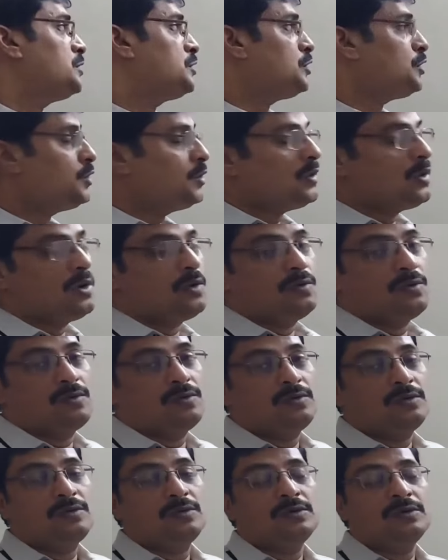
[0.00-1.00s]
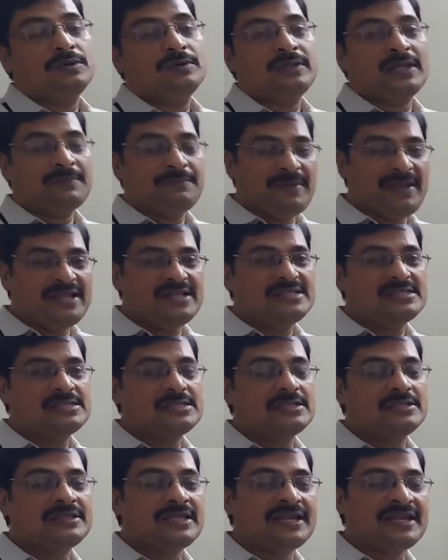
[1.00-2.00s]
2. That
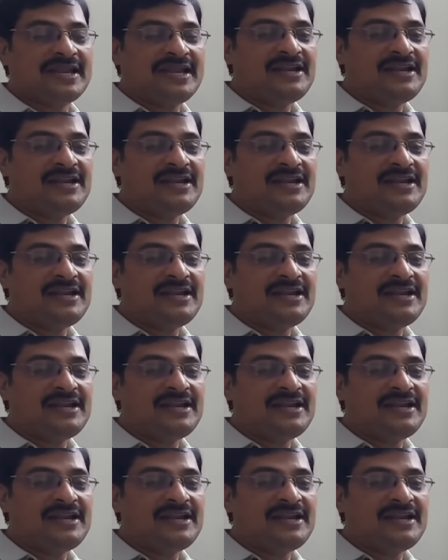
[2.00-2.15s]
means the